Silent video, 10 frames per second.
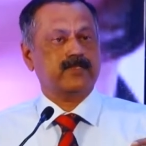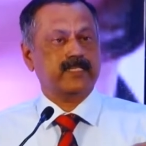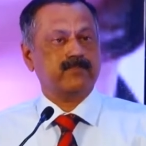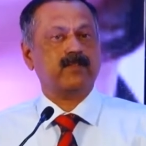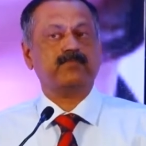
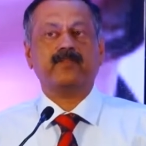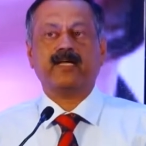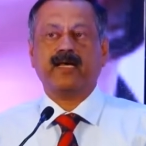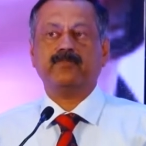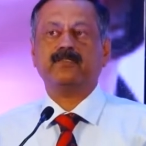develop the
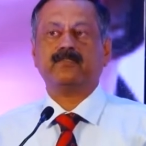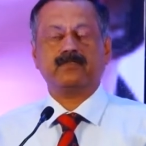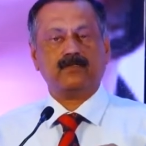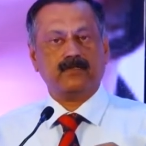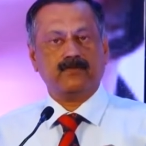habit
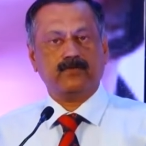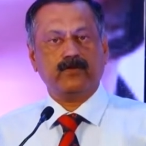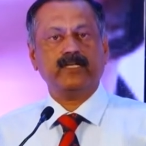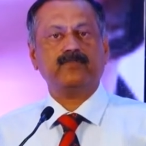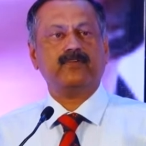of
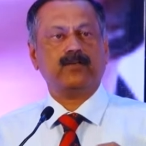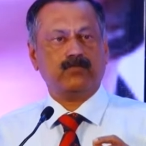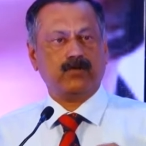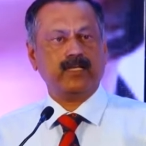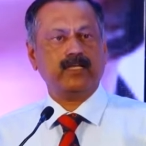going for your
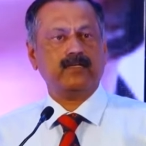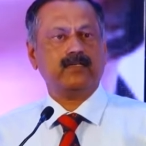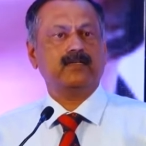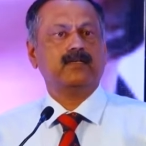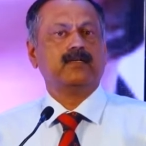morning
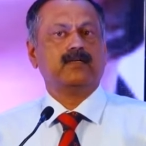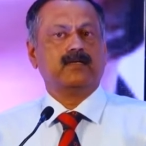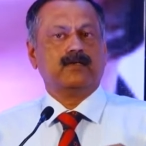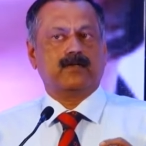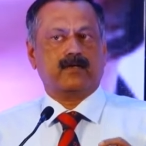
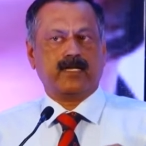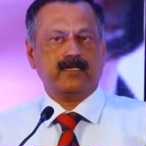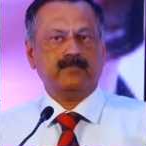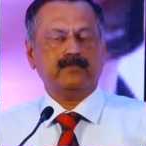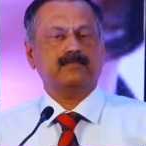
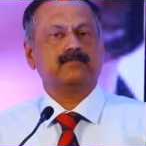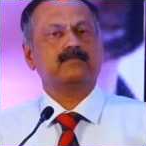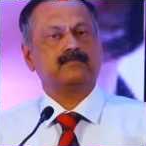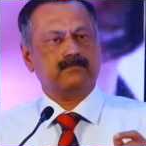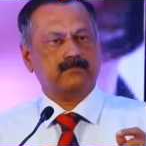run,
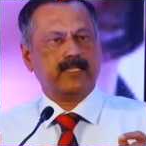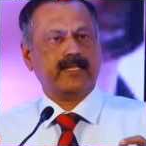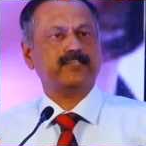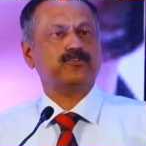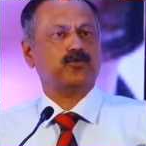and
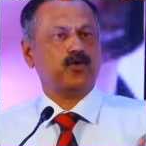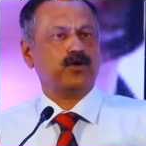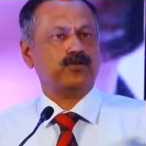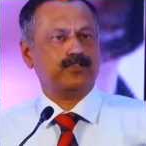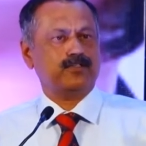as you go
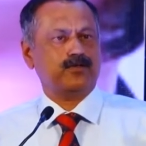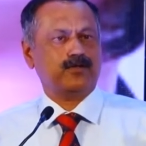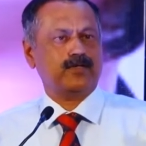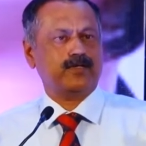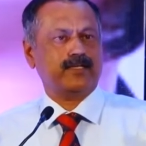out
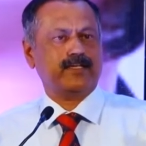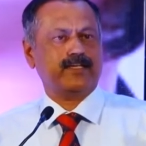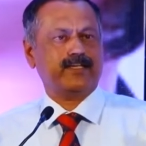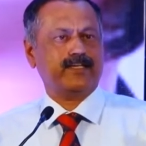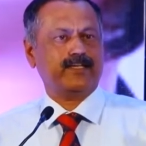or
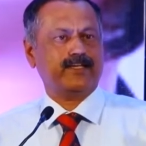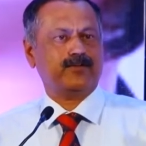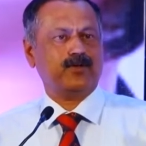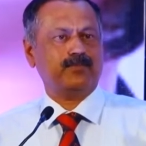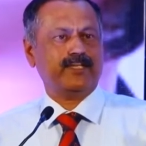
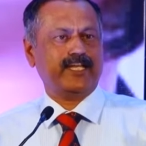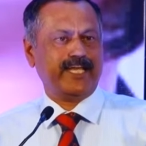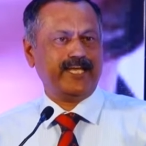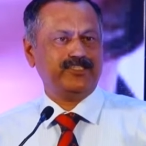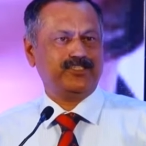go up in
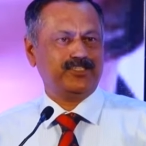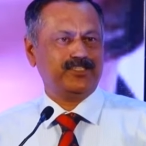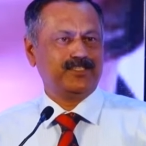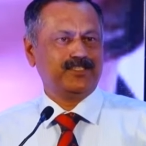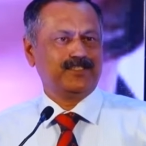age,
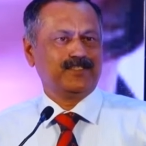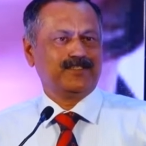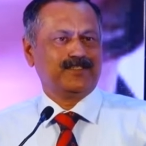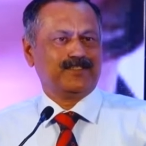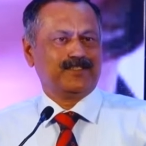
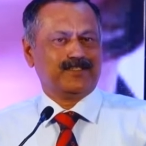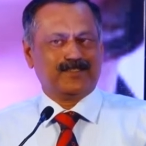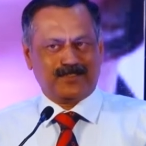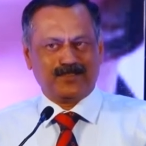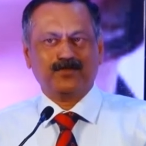
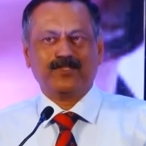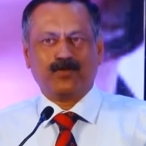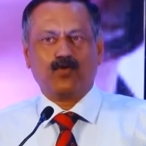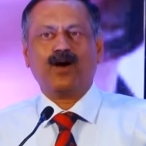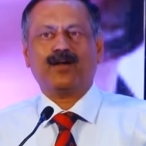
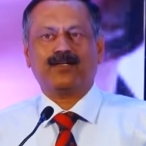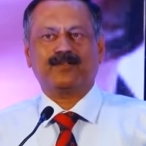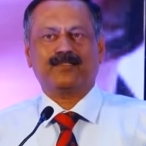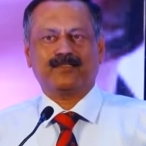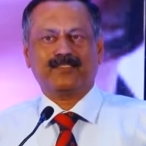that walk,
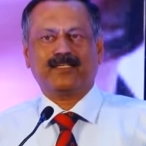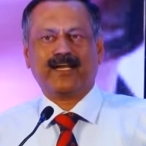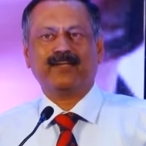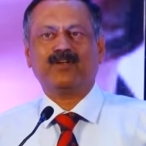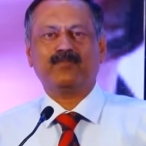the
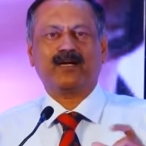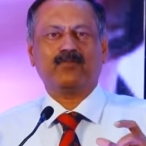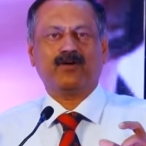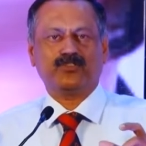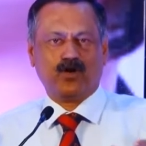run will
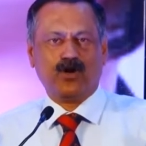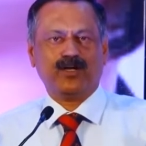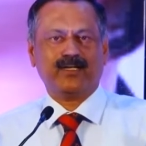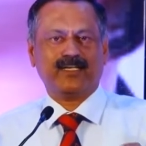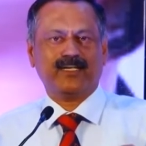become a
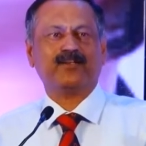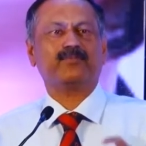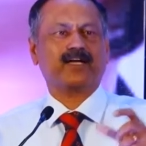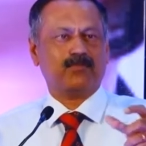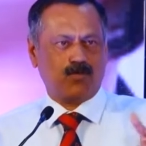jog and will
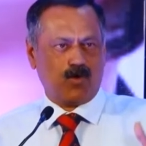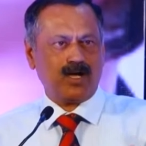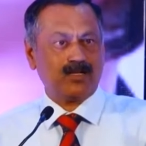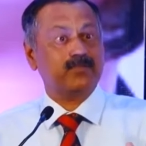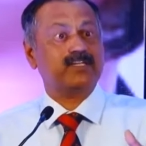become a
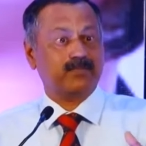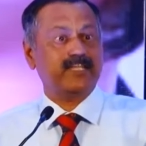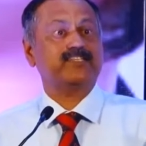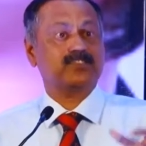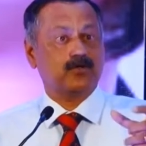walk, but
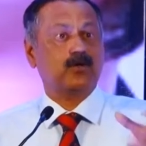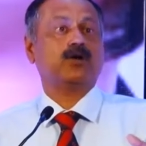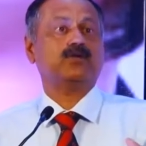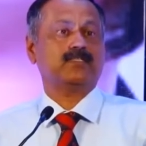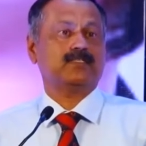please
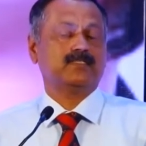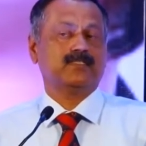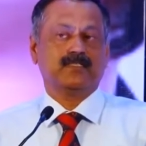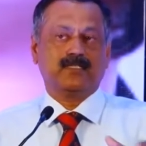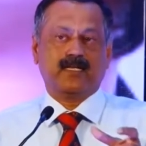go out
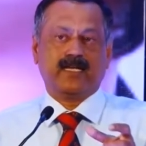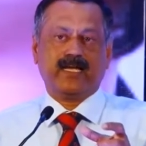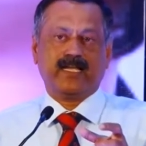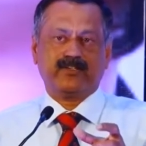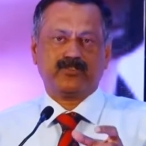
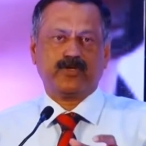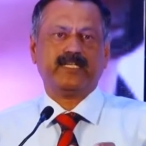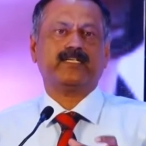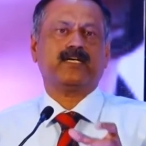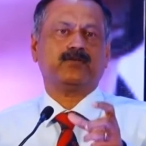and
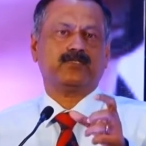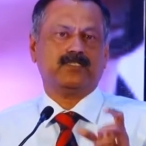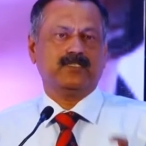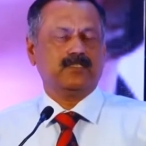sweat it out